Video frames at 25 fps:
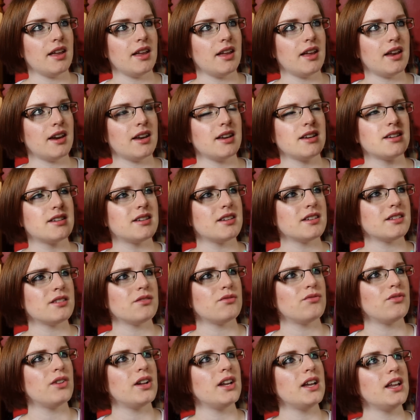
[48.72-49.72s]
and it
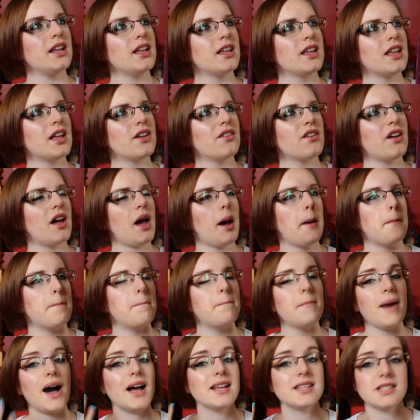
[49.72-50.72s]
doesn't really give it a
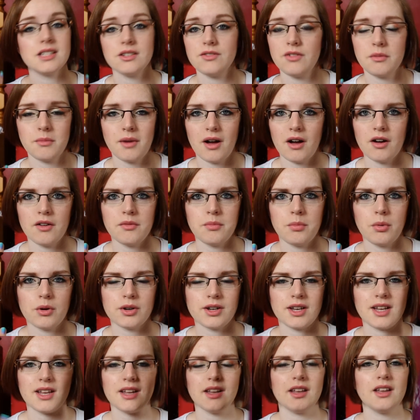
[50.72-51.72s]
massive amount of
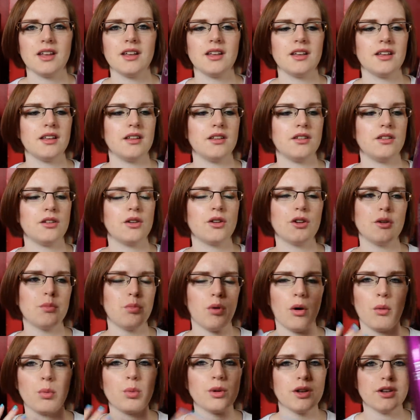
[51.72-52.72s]
body. You could
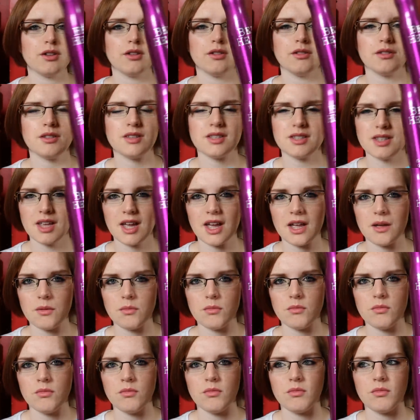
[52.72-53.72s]
probably do the
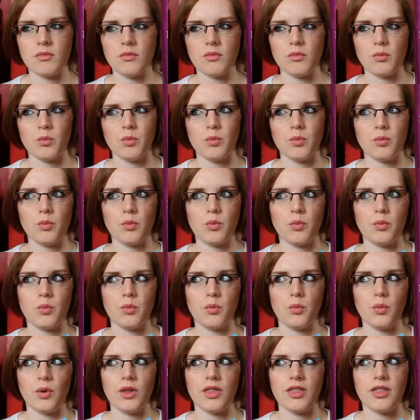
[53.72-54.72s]
same
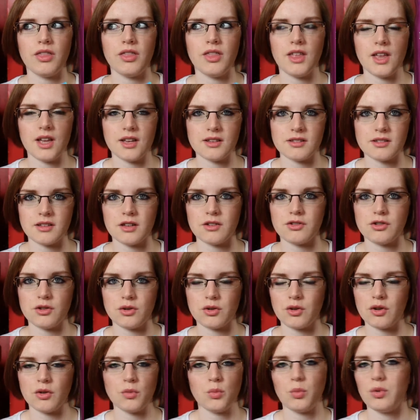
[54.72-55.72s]
with this as you
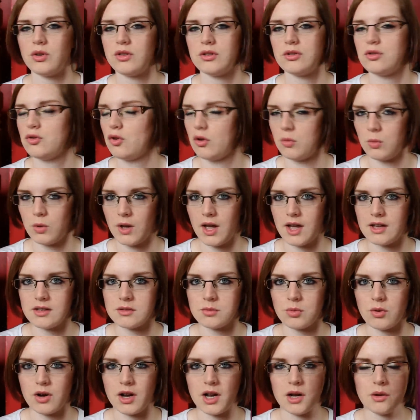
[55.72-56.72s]
could with a normal
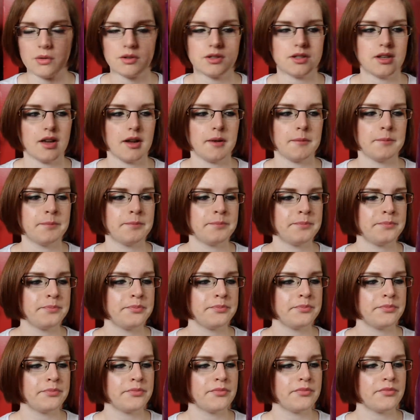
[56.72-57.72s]
hairspray, I would say.
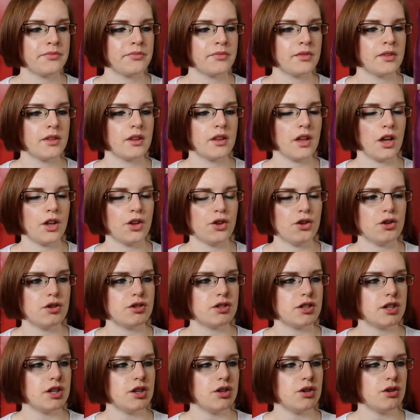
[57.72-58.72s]
I
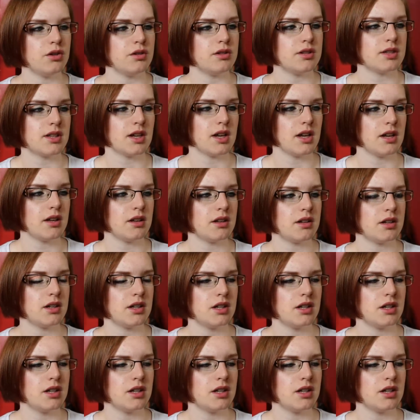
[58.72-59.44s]
usually use it,